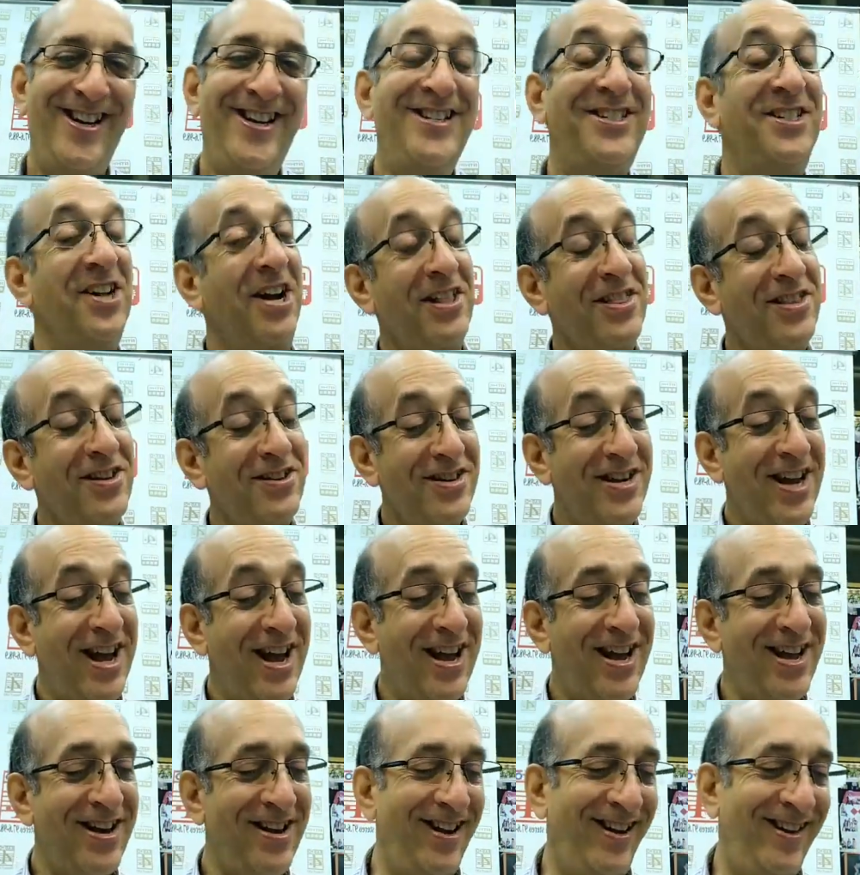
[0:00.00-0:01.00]
he's not there
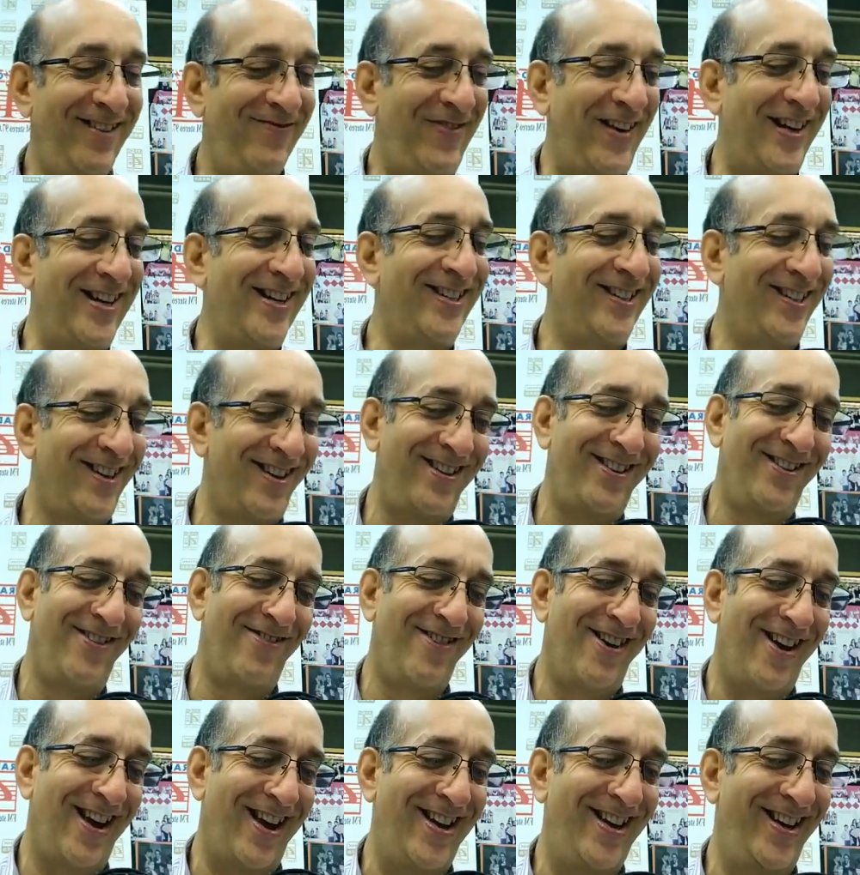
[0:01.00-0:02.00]
yet, but he's on the
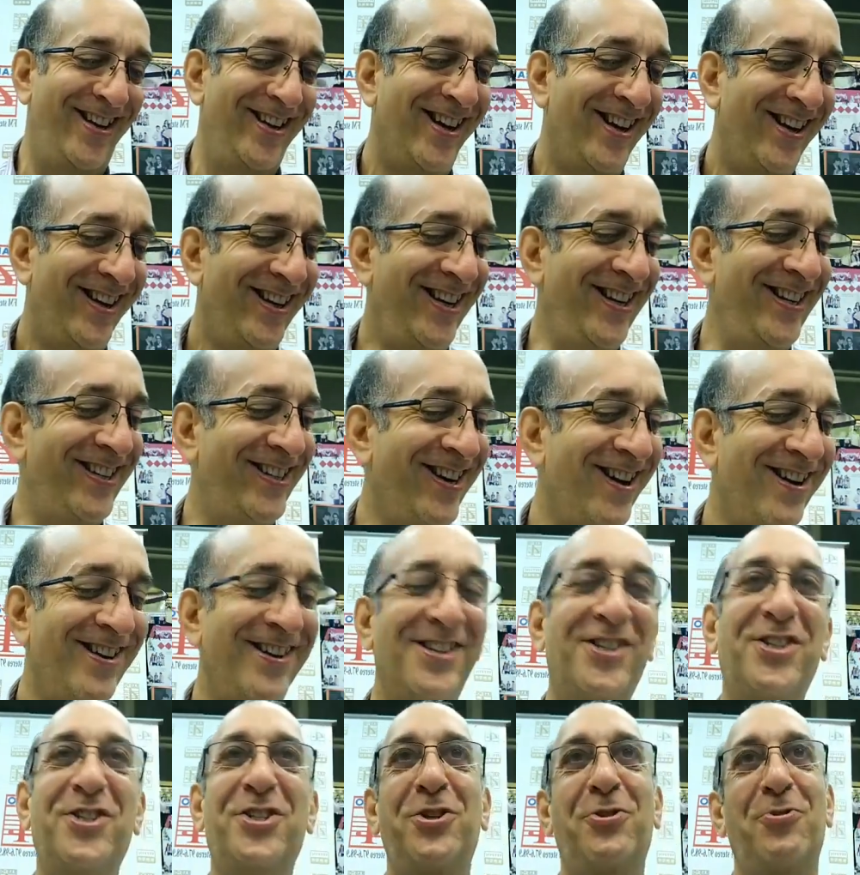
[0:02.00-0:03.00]
way. He's not
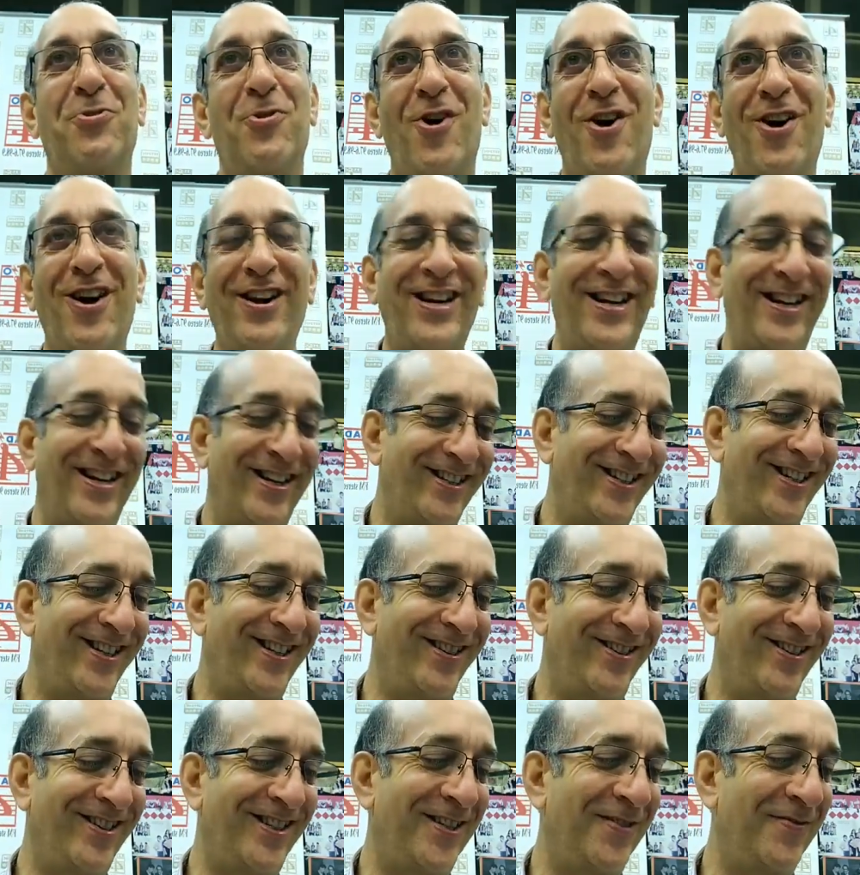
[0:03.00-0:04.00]
as scrawny as he
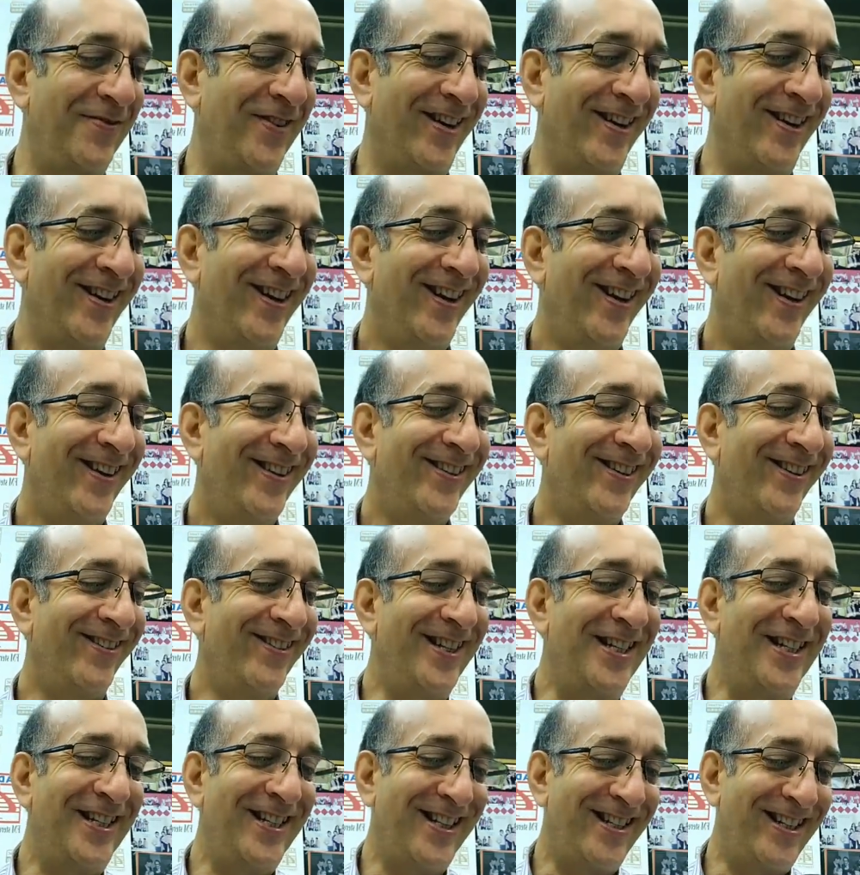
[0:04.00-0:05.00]
used to be. So
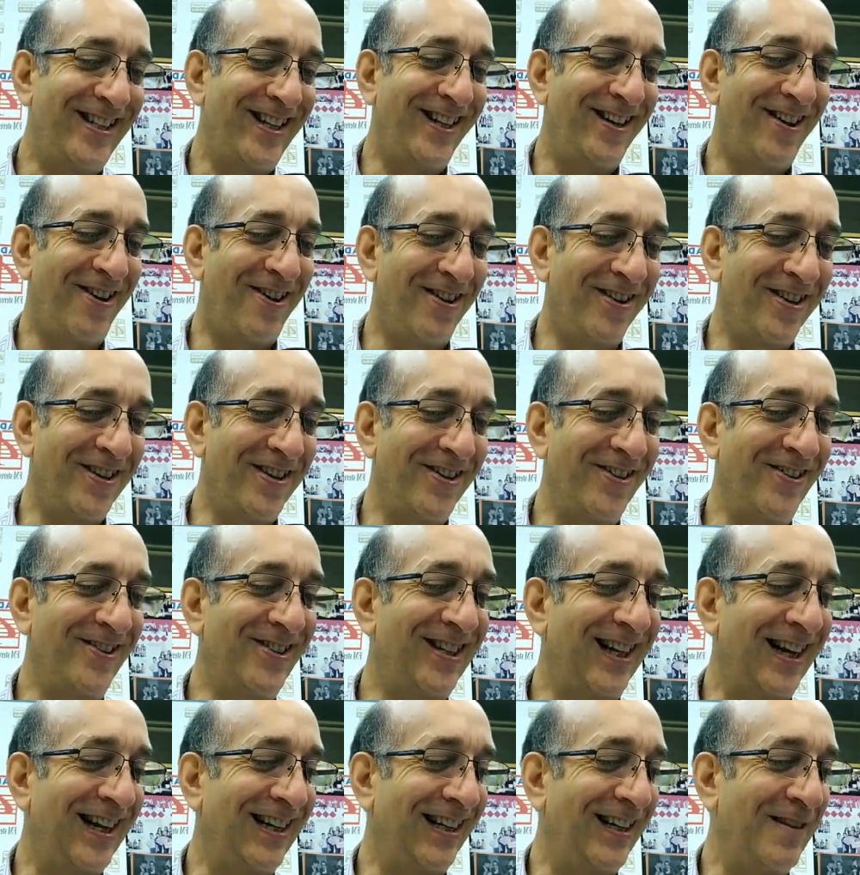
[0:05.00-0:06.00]
he's he's in all the
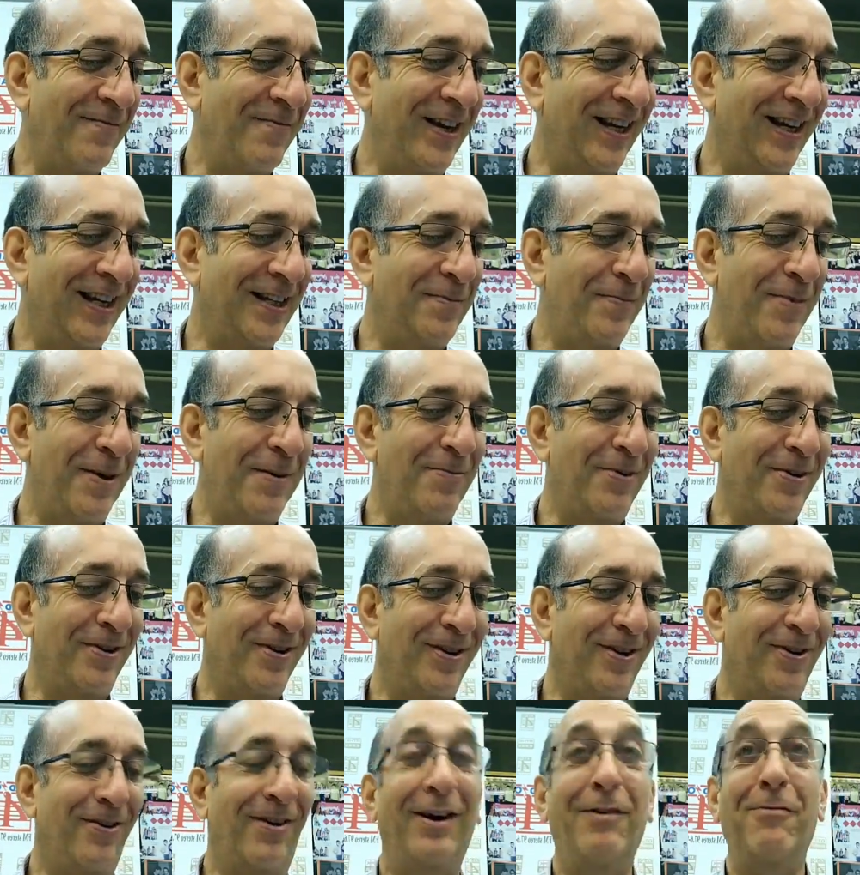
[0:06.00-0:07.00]
news lately because people
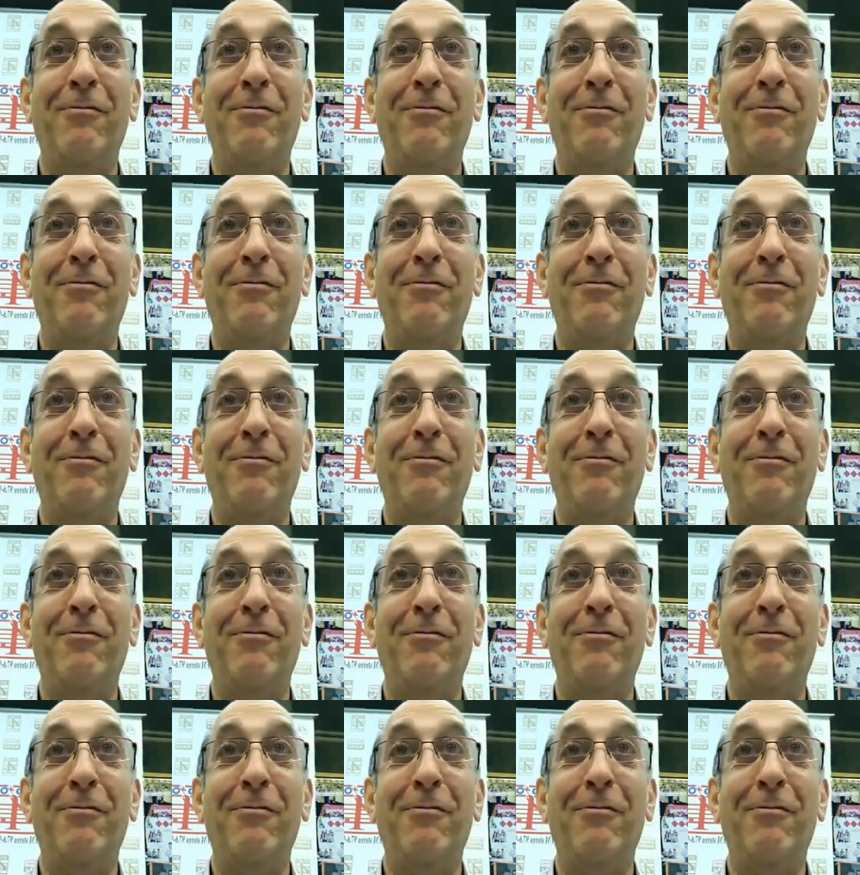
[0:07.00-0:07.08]
are going,